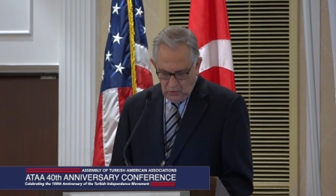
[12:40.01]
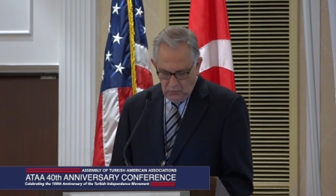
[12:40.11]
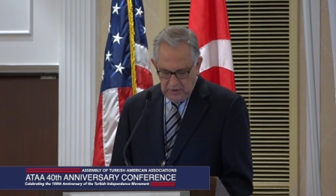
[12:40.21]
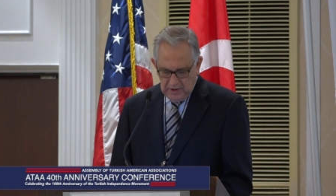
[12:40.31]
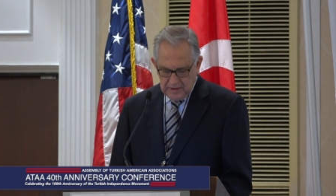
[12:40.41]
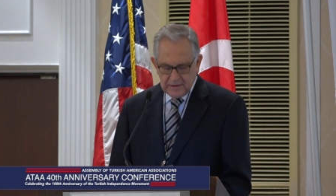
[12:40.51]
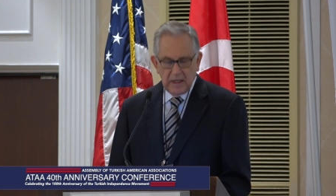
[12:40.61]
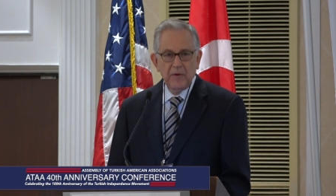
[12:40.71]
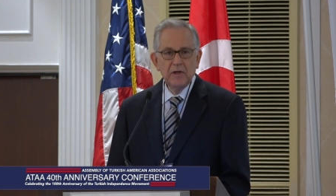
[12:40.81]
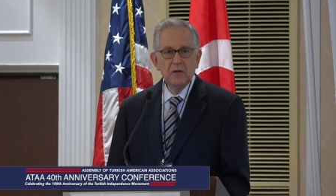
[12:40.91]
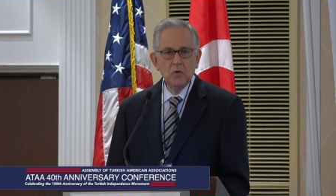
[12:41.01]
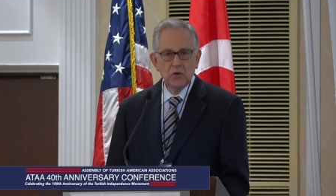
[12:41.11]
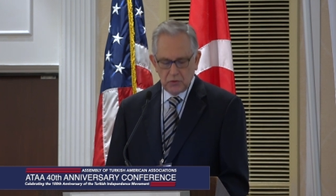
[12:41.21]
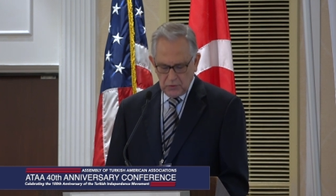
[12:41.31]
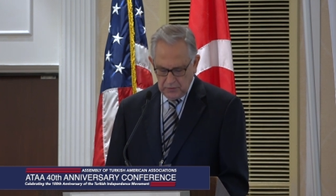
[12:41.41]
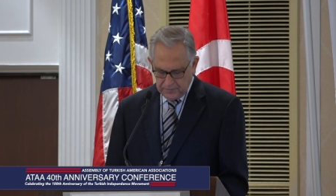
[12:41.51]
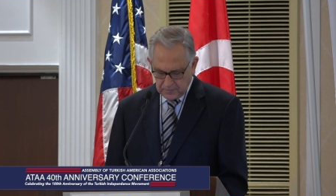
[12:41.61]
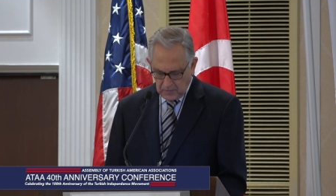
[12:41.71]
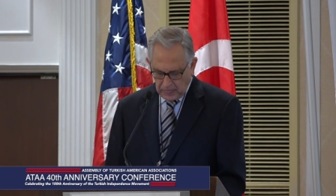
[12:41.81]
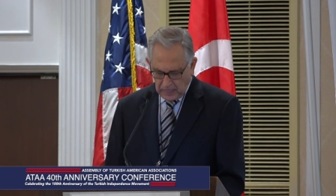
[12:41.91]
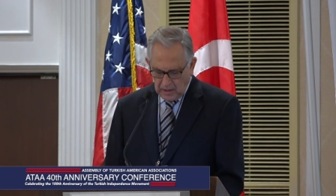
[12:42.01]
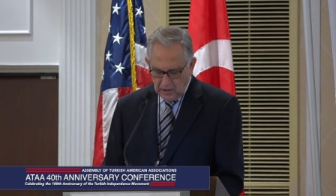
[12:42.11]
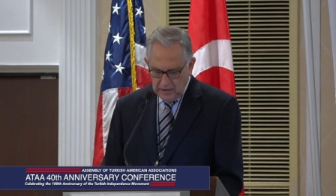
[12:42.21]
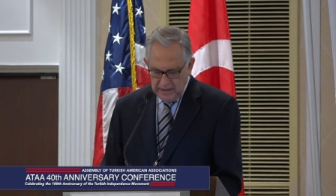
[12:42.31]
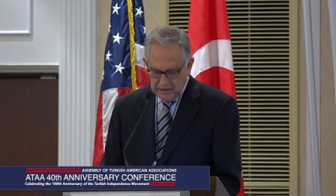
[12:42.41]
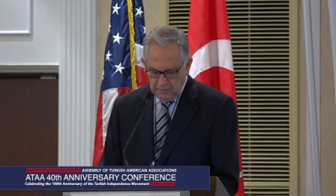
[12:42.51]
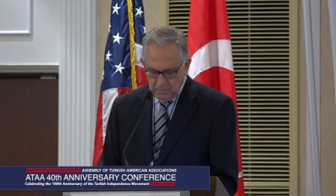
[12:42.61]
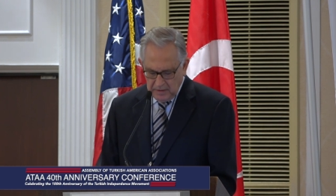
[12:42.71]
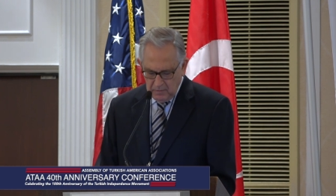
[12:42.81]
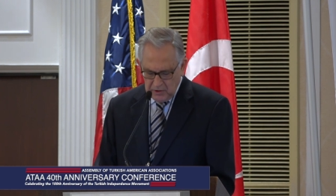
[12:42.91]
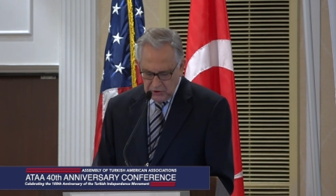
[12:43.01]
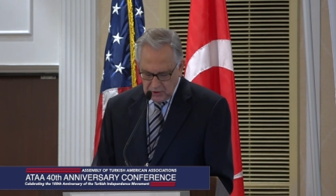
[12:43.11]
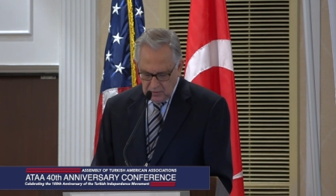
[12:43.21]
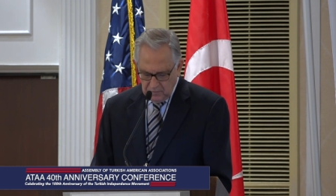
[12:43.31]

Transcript: With his seminal books, lately published